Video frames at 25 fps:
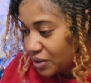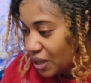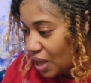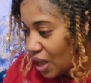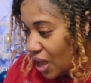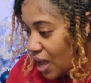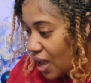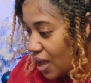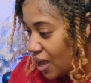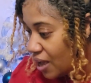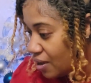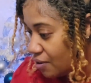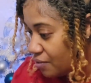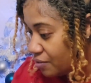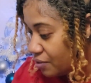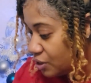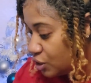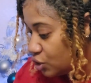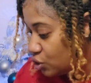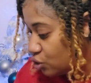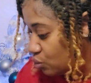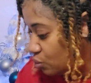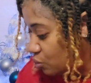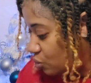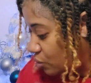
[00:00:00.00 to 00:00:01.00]
I have
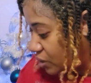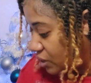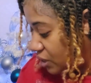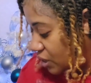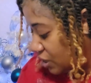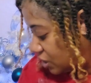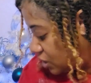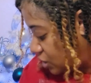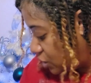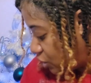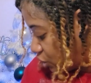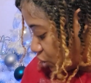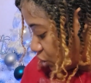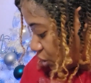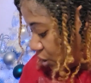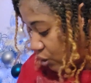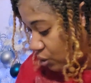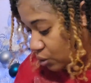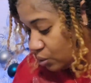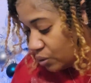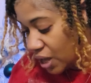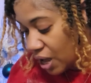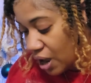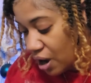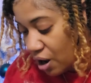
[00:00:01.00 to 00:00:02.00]
two more things to show
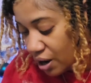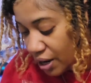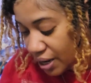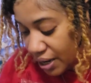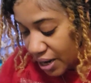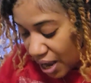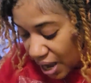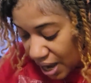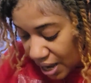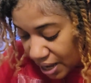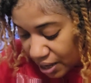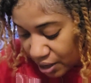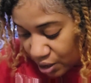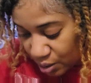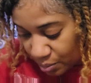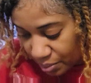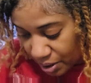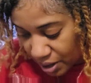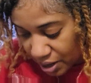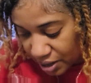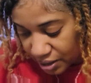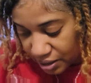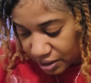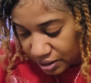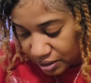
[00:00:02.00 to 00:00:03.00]
you that are not hair
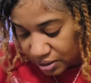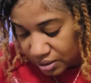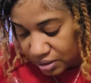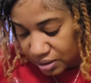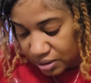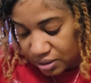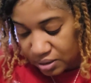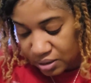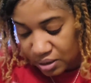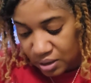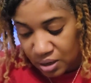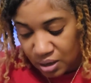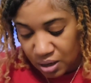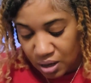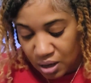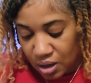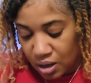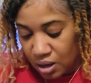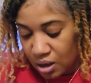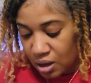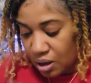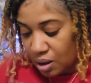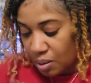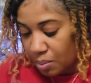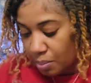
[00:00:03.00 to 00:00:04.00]
products,
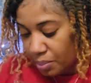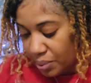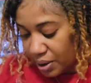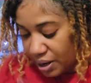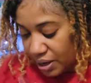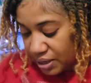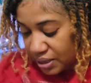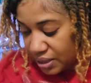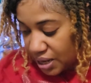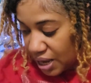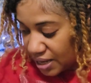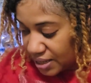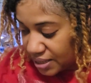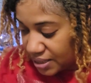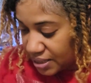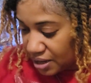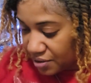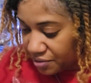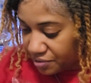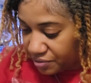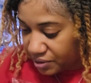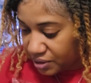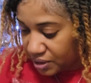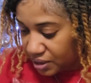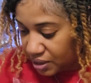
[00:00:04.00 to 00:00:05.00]
but I
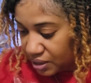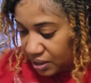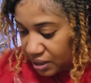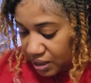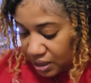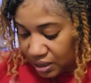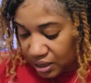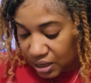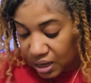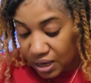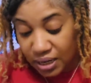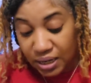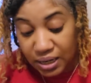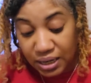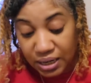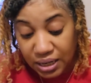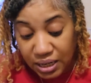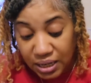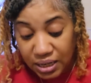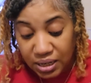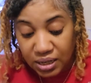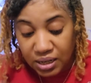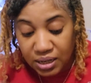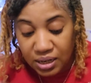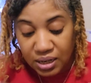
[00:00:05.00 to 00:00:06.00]
definitely
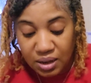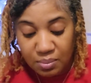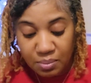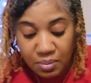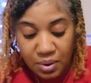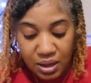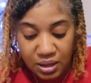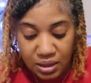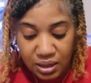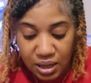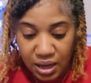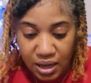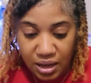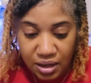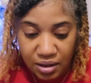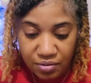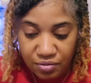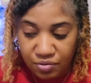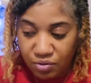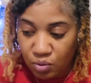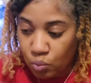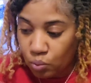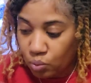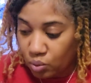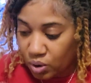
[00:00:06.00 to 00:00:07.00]
need it in my
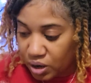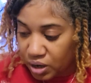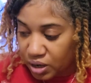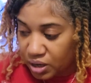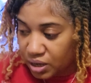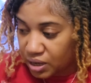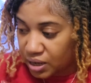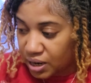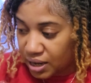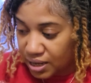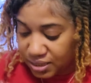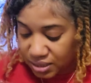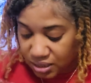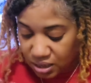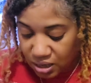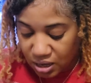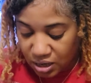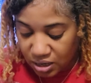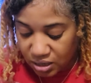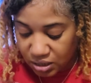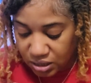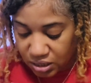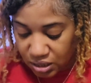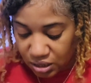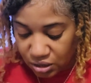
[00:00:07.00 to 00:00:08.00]
life. One, as a
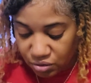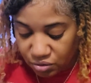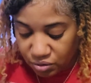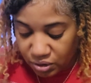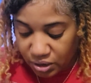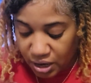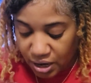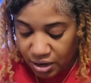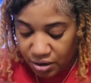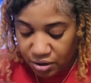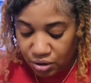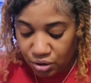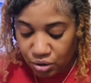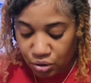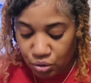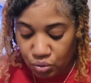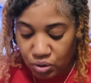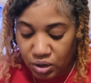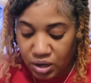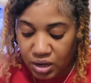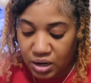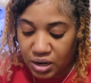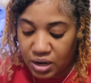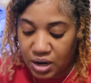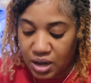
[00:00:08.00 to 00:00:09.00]
content creator, you
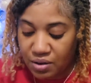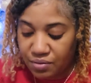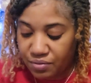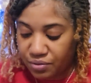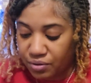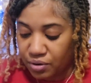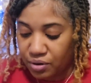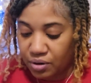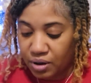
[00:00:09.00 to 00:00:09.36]
can never